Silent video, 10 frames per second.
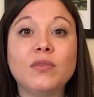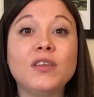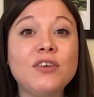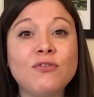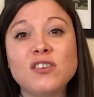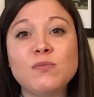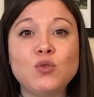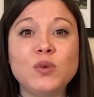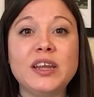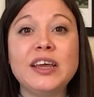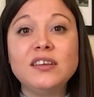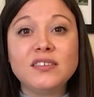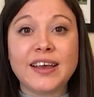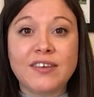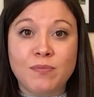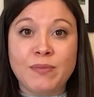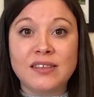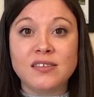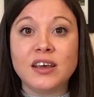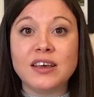The difference between each state of
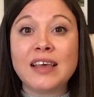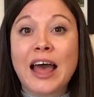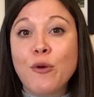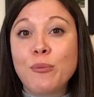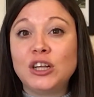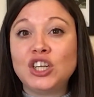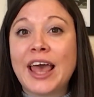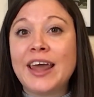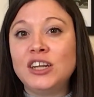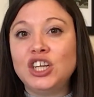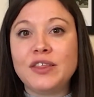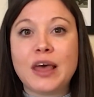matter is how much energy